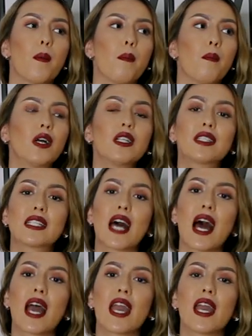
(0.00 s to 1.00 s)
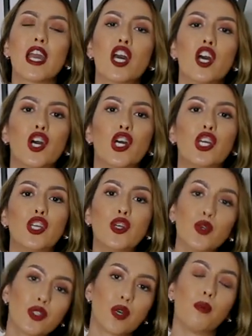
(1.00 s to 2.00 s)

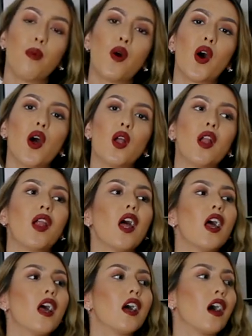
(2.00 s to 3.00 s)
multi-usable